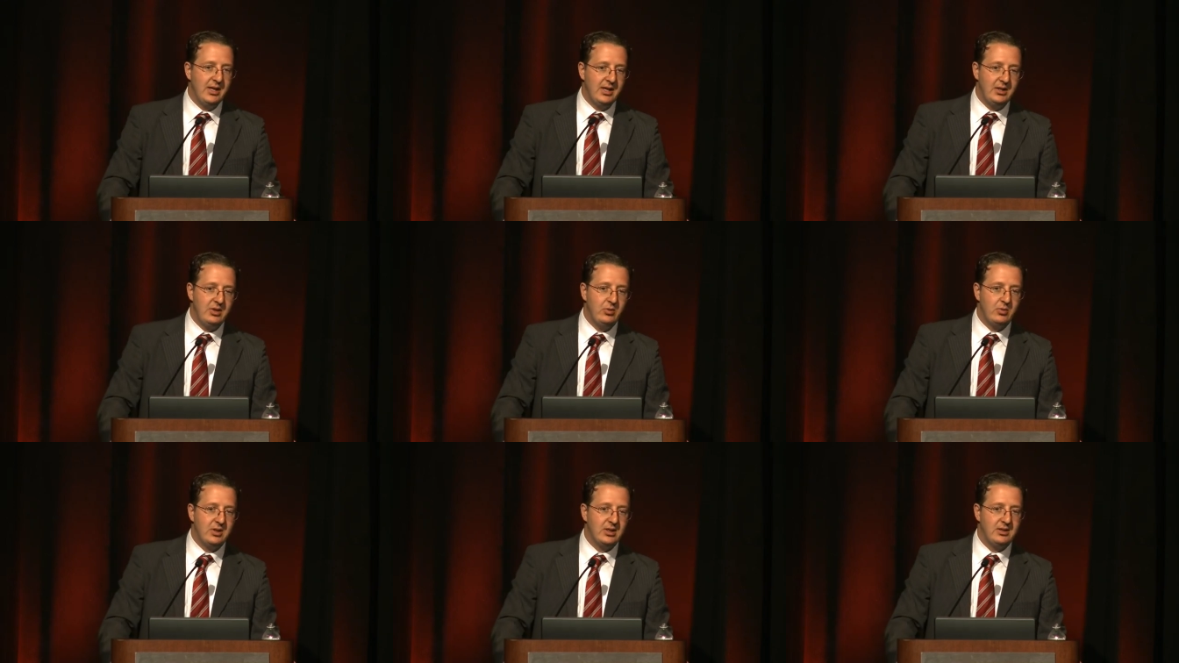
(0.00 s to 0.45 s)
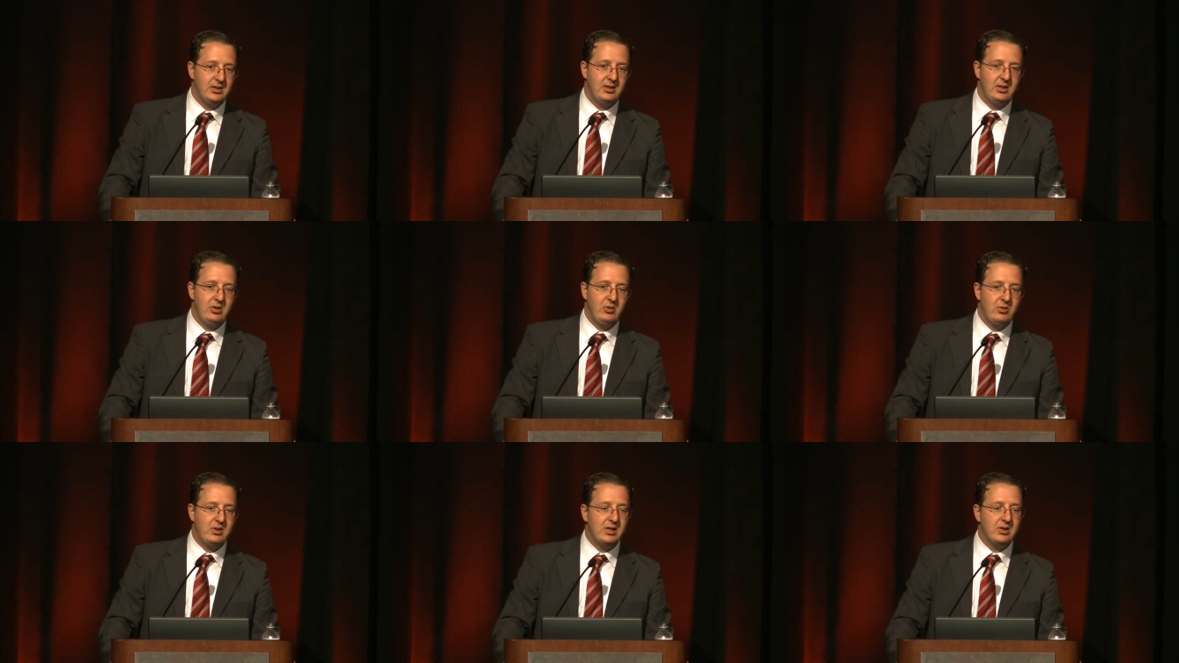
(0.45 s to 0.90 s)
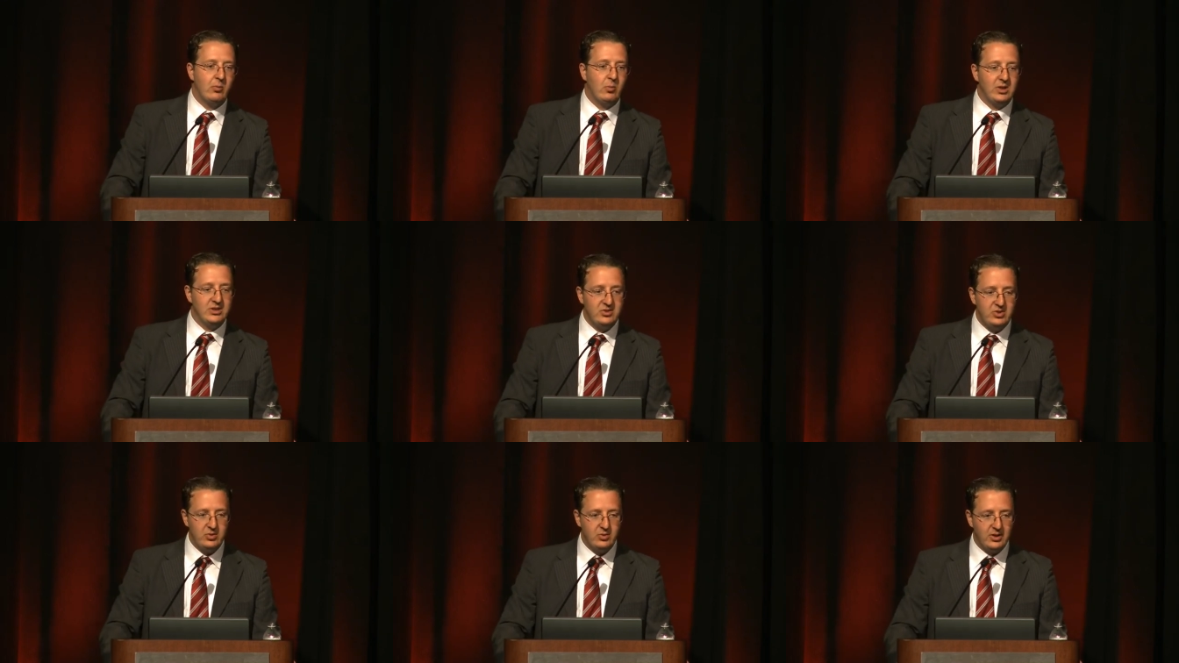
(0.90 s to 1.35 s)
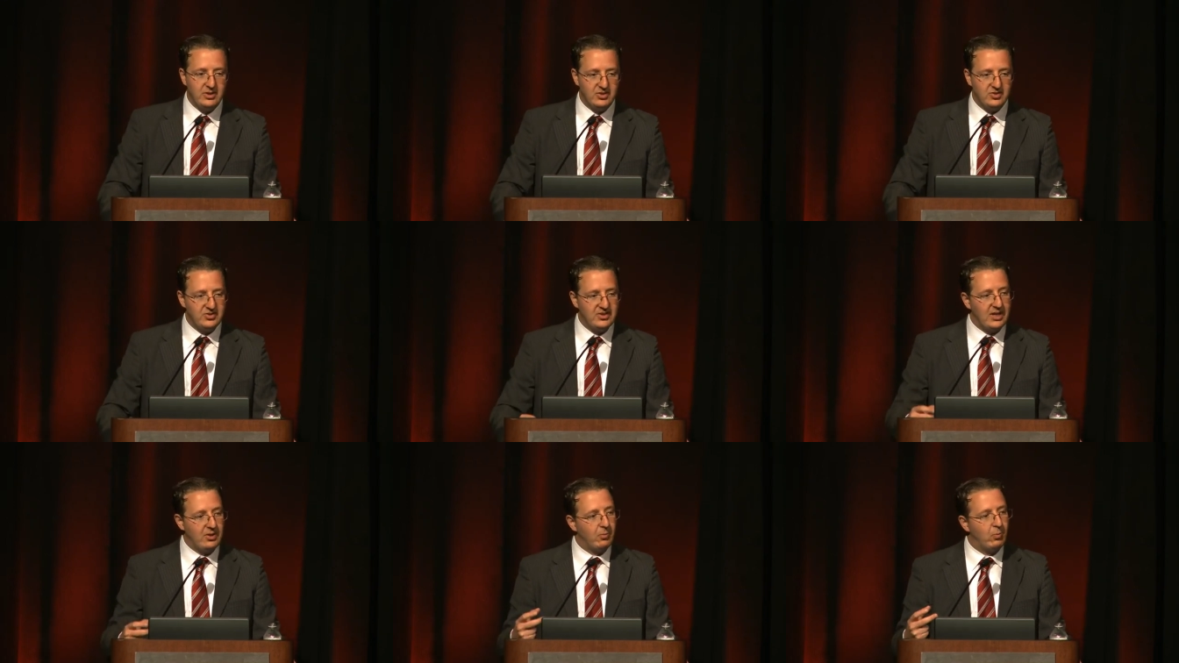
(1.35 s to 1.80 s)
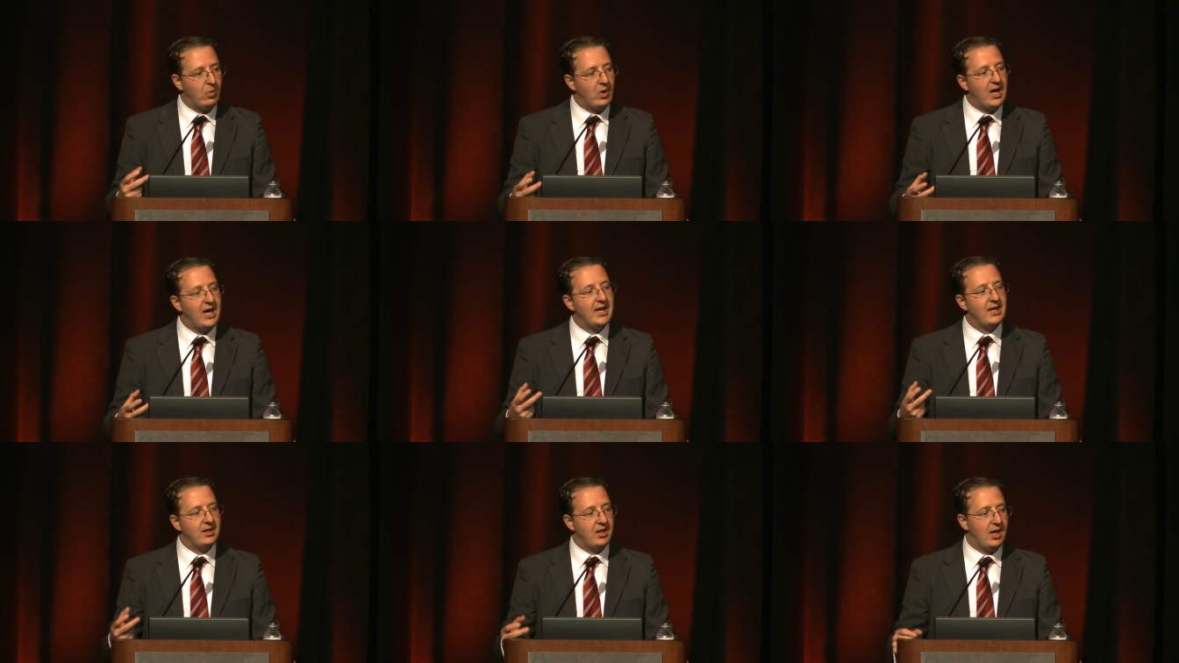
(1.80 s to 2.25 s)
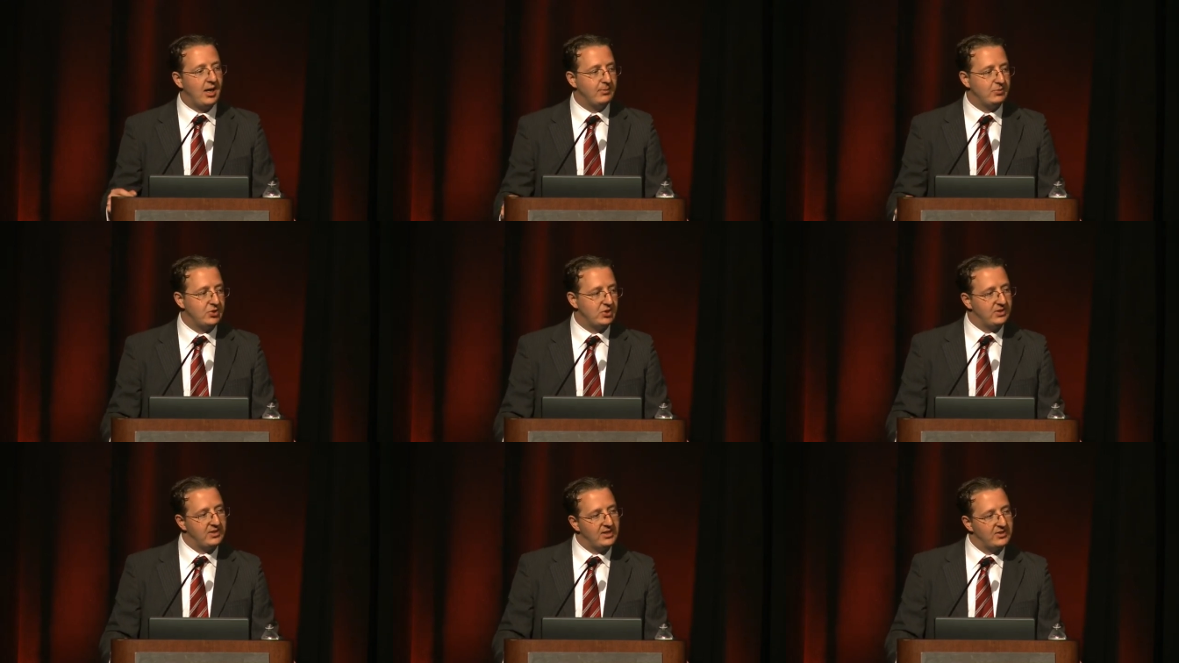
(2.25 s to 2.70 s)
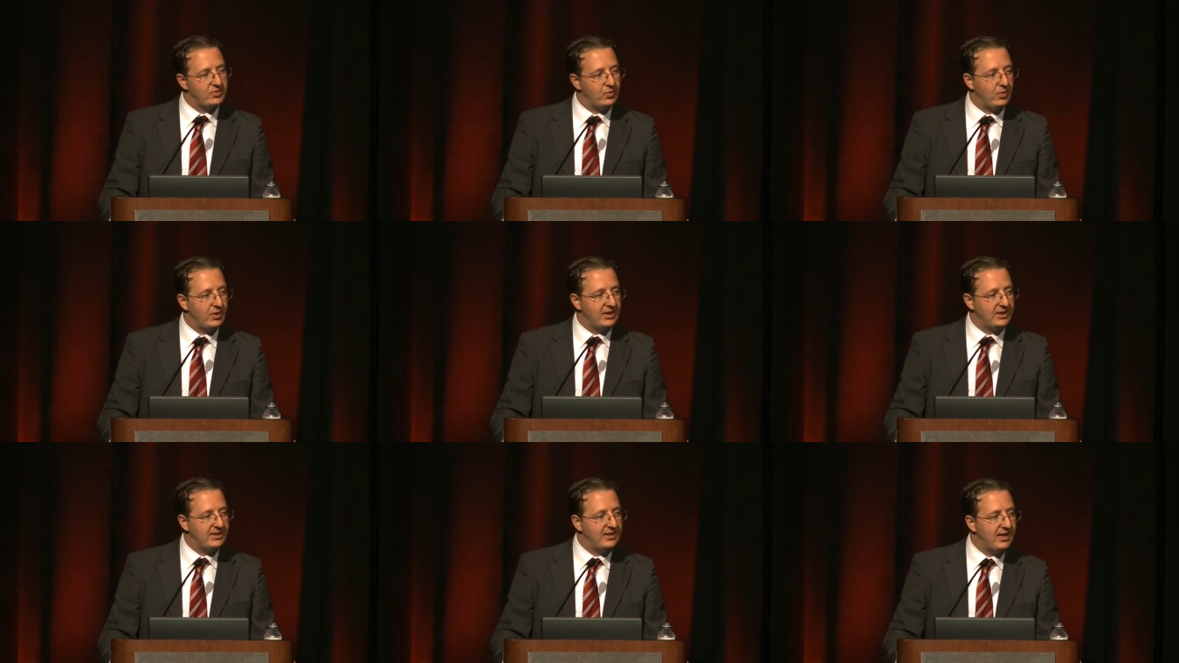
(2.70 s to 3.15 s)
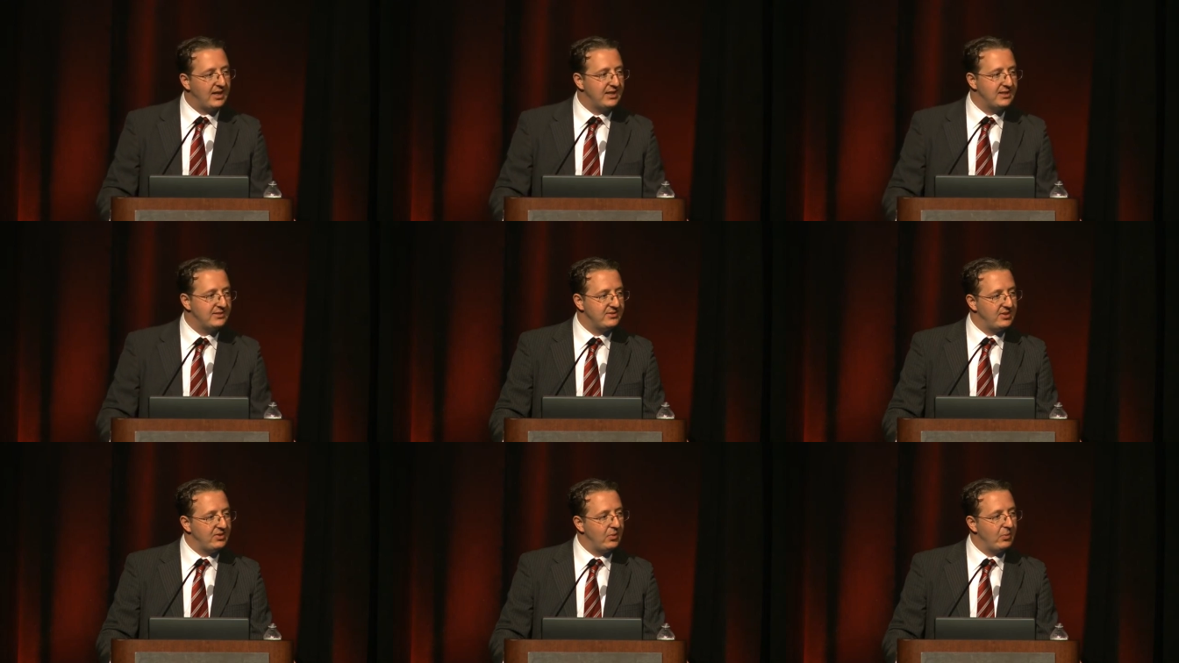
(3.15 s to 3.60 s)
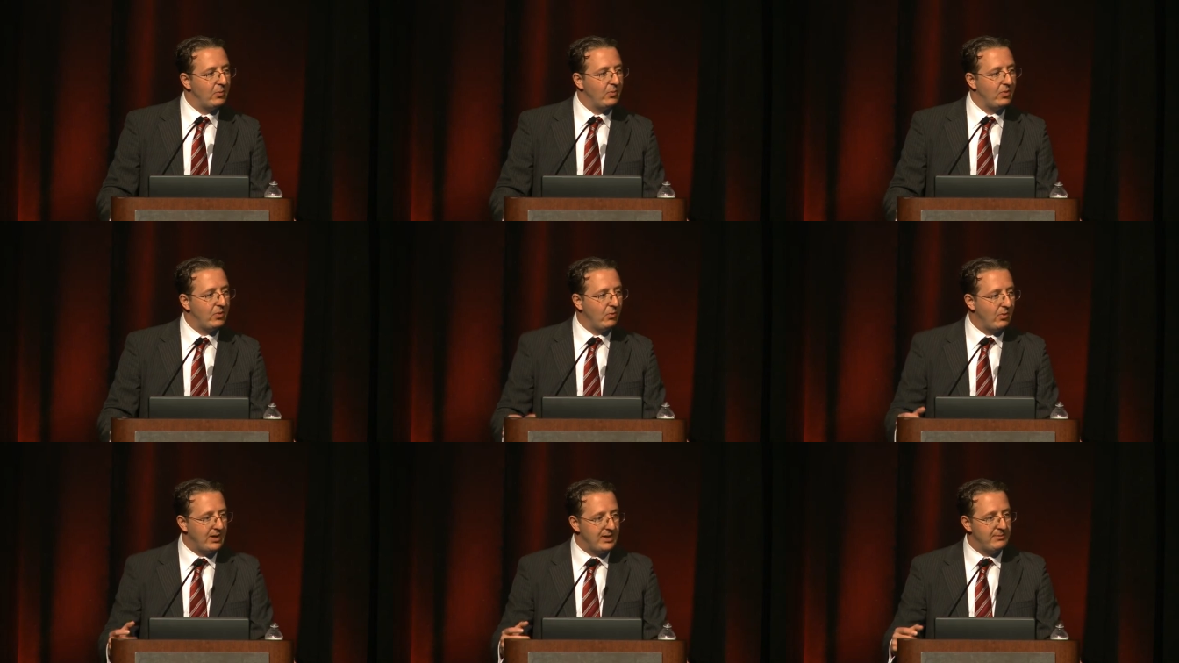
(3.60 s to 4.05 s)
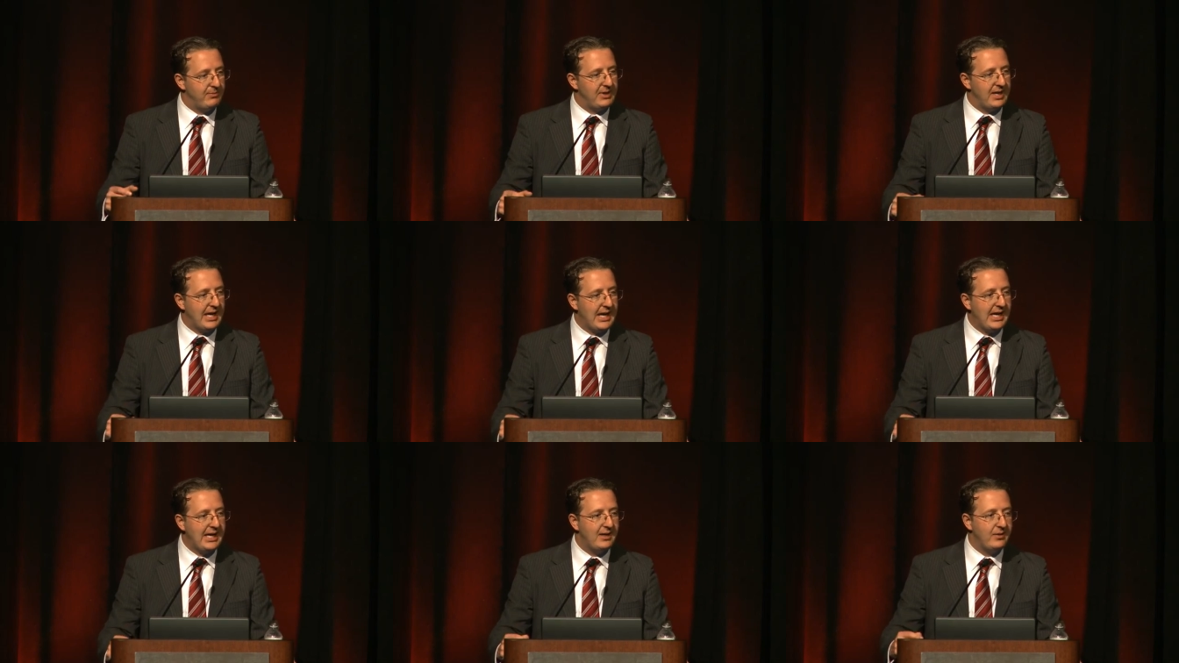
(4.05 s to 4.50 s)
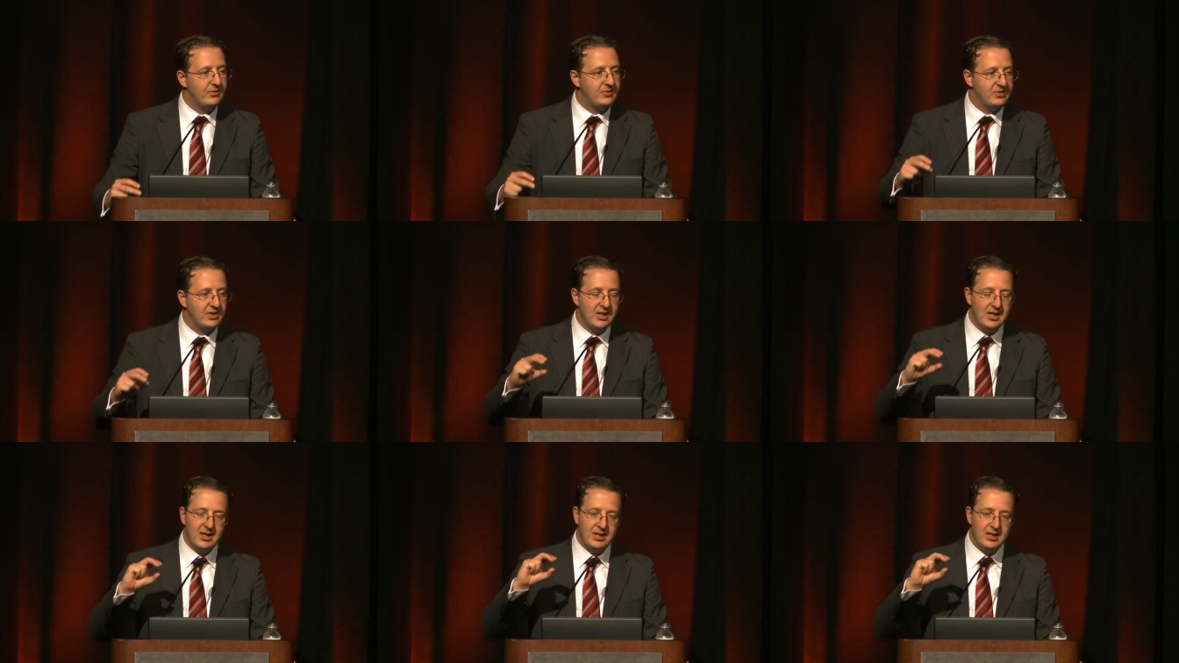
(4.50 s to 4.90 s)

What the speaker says: once you understand why an option does what it does and the way it behaves,